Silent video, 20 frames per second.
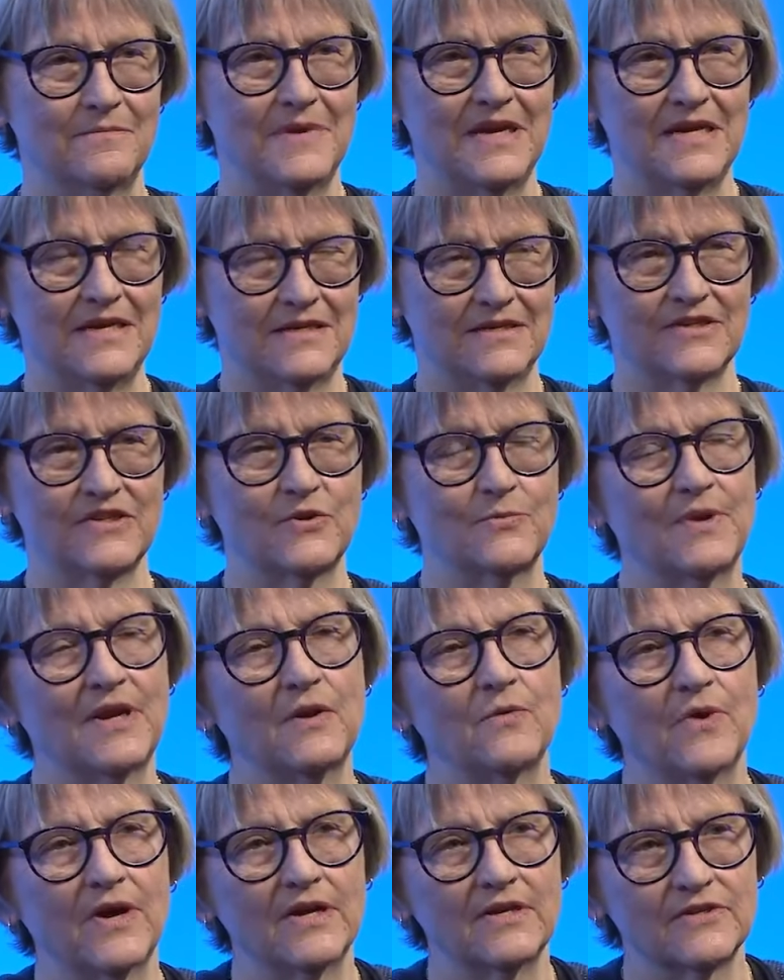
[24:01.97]
me in so many
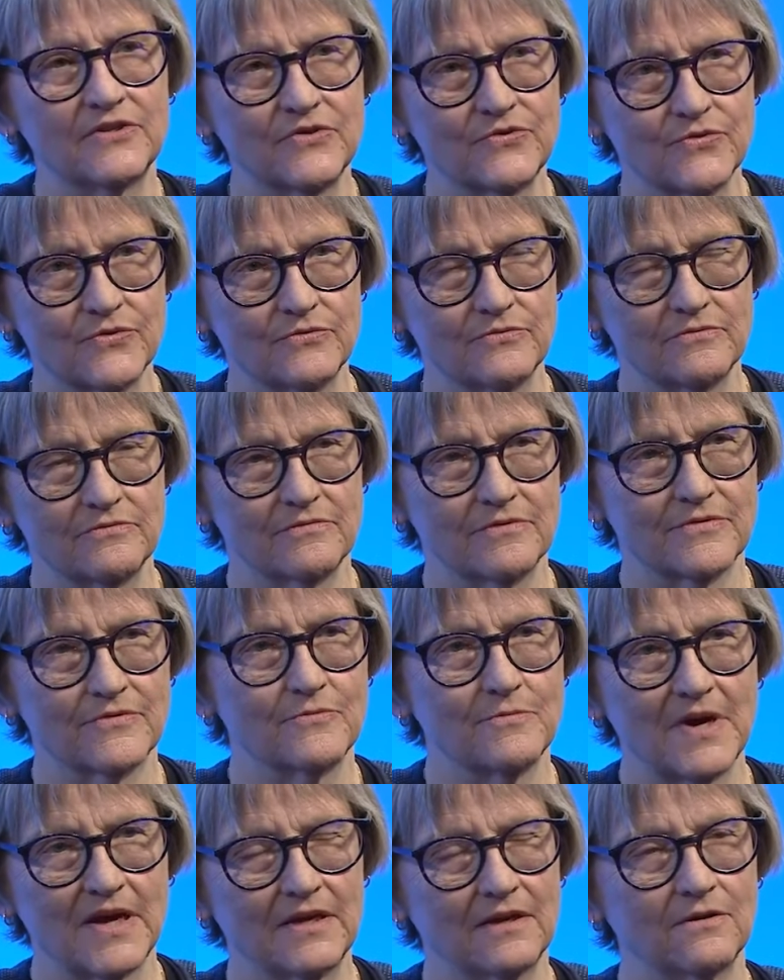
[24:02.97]
ways through through
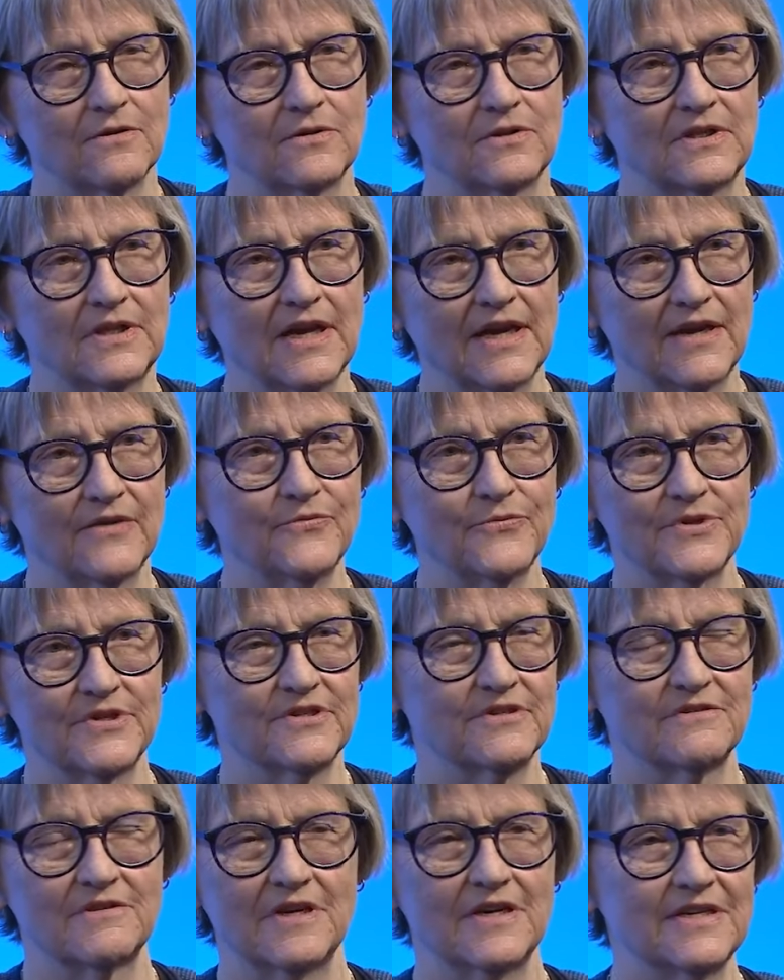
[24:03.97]
my whole life,
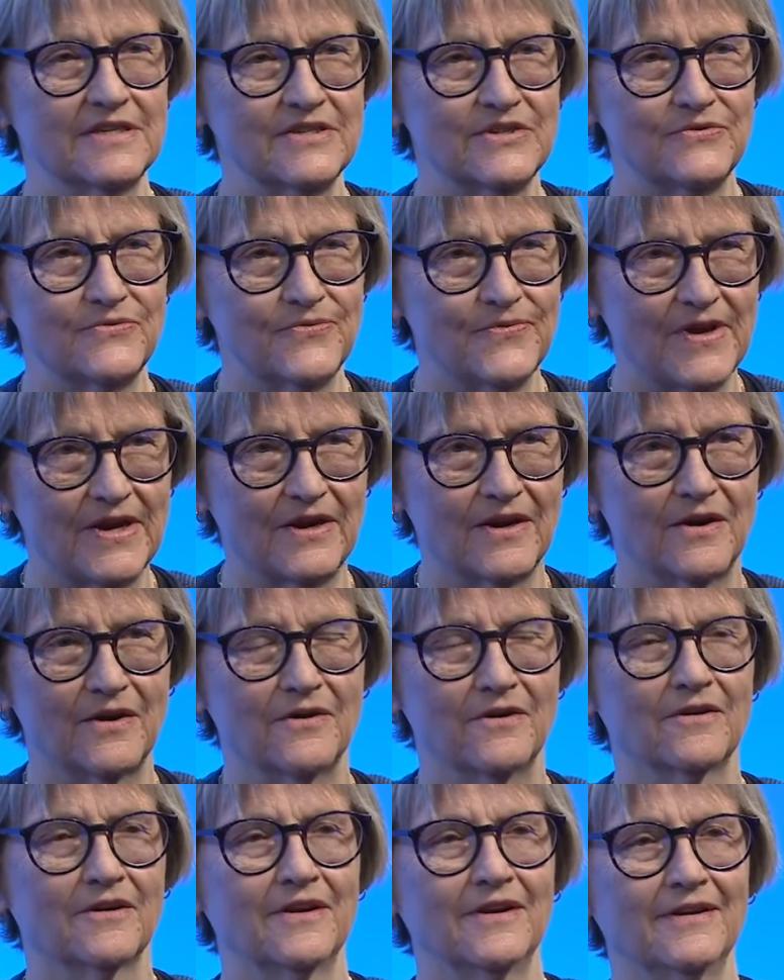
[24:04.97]
which it isn't
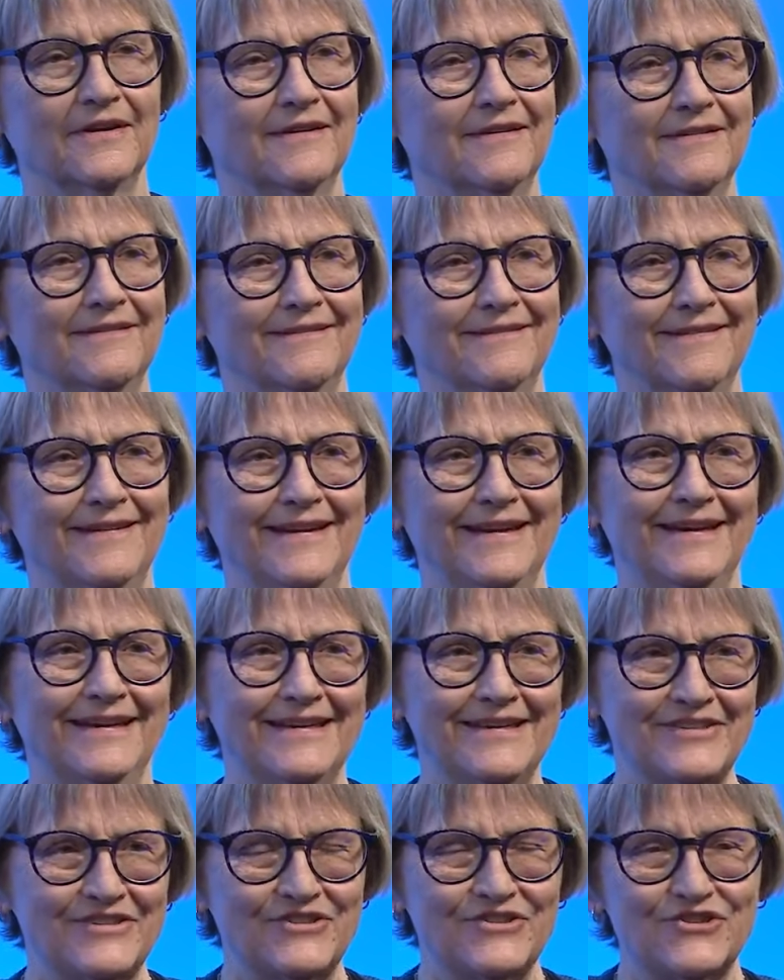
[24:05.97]
fair. It
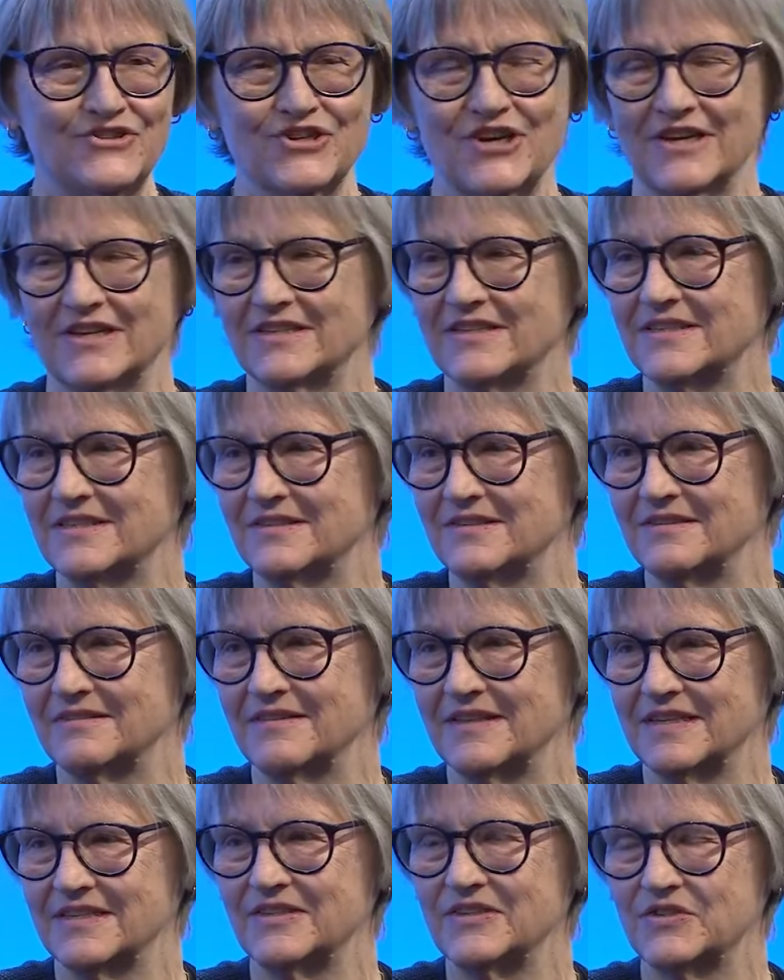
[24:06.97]
isn't just
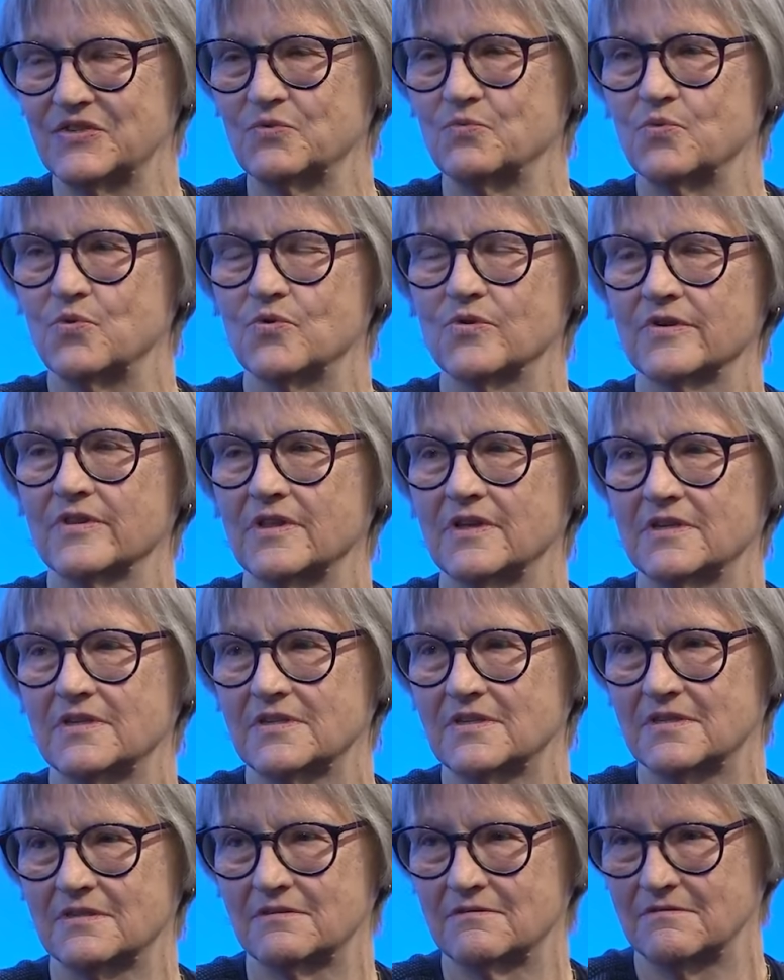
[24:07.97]
this is a war
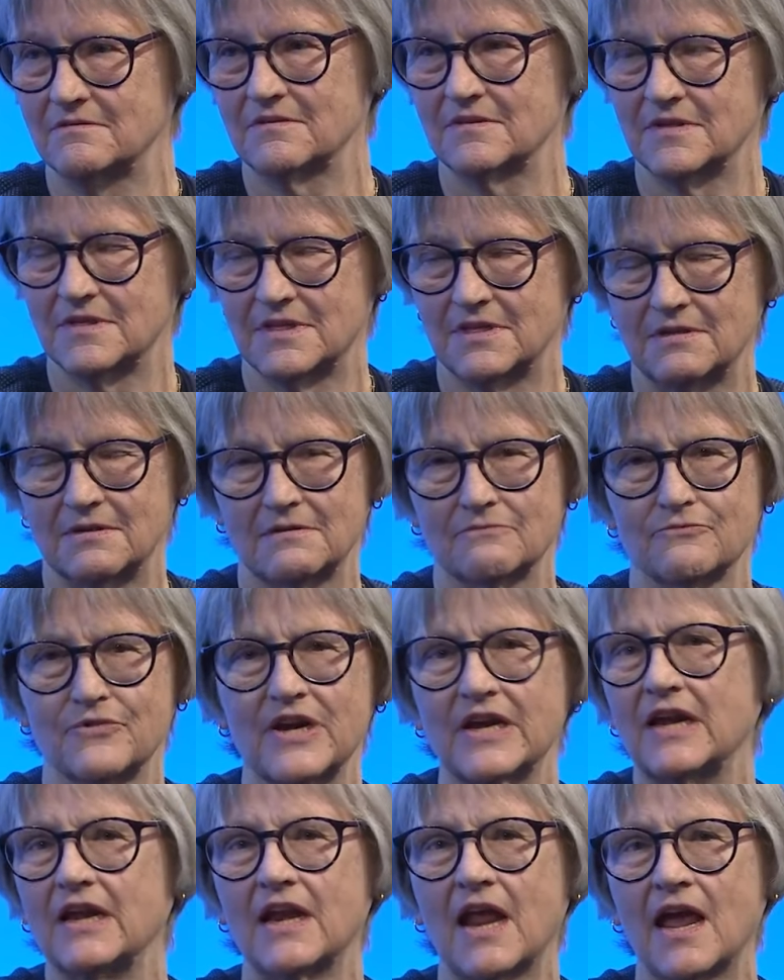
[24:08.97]
that's
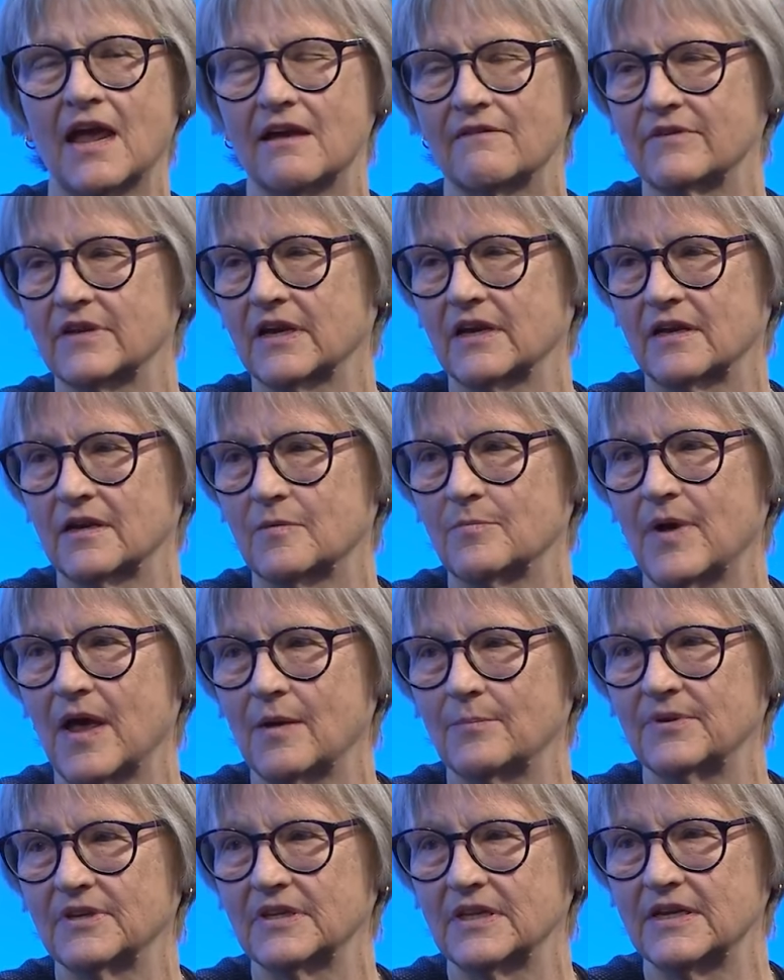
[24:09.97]
wreaking havoc on a
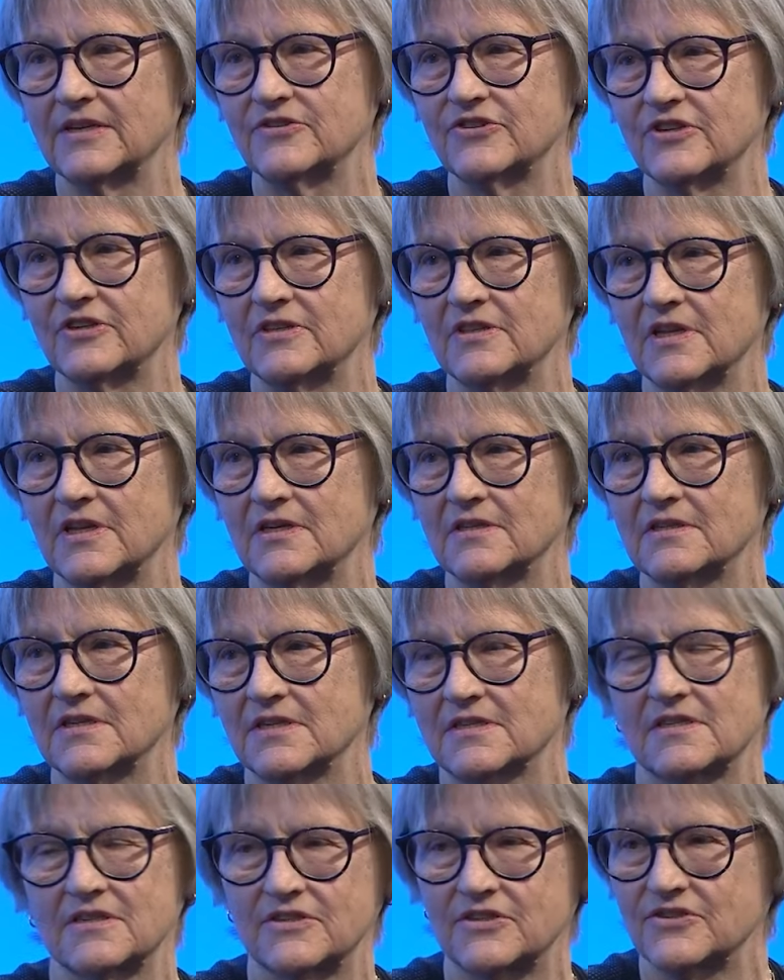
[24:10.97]
population that
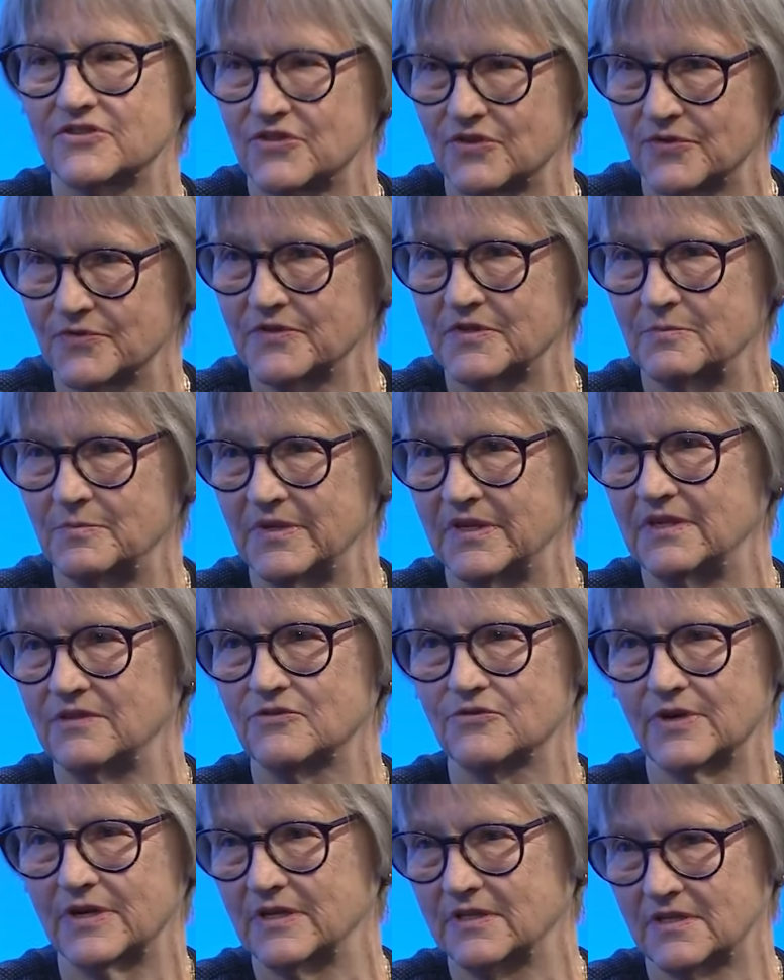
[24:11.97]
doesn't deserve to be
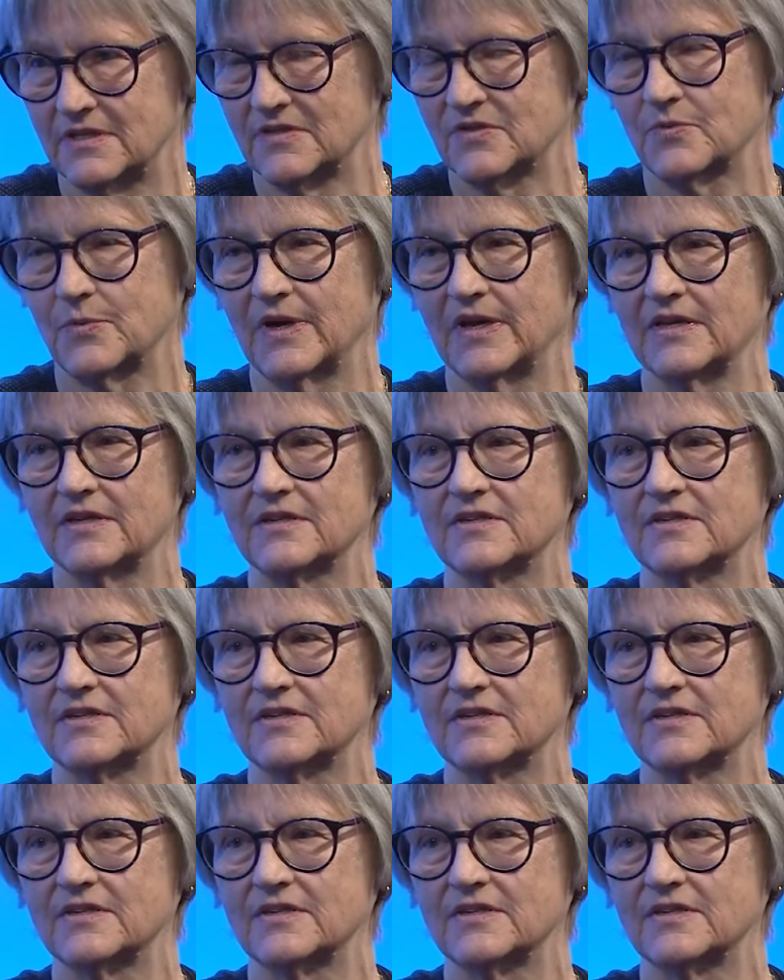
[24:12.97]
treated this way.